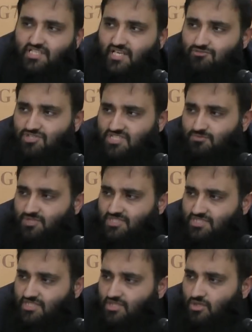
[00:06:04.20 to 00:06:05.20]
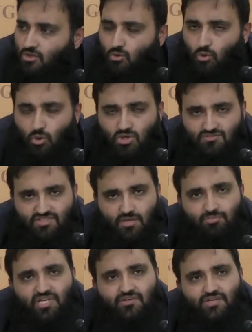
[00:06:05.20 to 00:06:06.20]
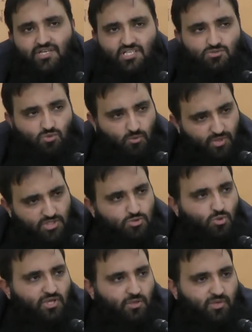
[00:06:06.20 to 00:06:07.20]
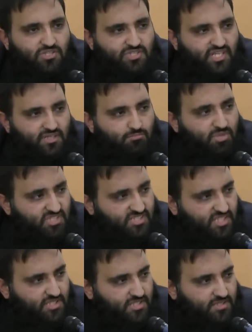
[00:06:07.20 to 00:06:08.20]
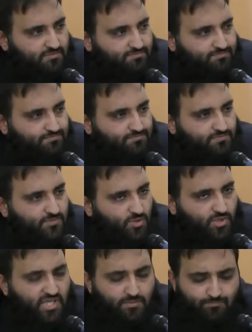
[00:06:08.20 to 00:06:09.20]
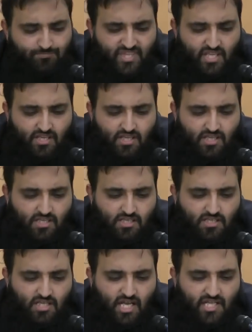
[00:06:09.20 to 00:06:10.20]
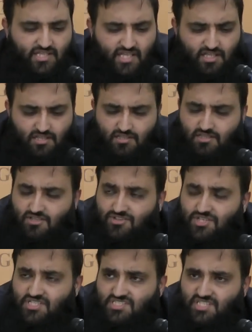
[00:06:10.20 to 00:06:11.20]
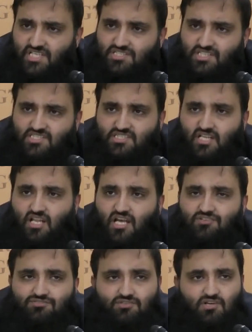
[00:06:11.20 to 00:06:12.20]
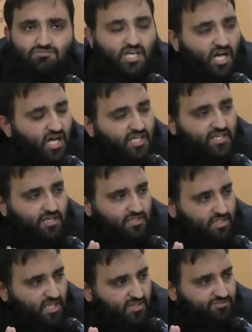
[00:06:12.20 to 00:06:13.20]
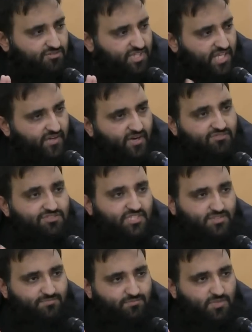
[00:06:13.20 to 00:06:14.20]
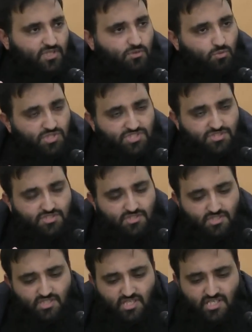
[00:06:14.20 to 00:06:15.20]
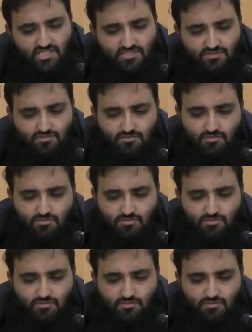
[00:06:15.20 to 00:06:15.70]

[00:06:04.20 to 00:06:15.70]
the Day of Judgment, all of that period is what we are talking about today, barzakh. Okay? And then the third stage is the life of the akhirah, the life of the hereafter, which is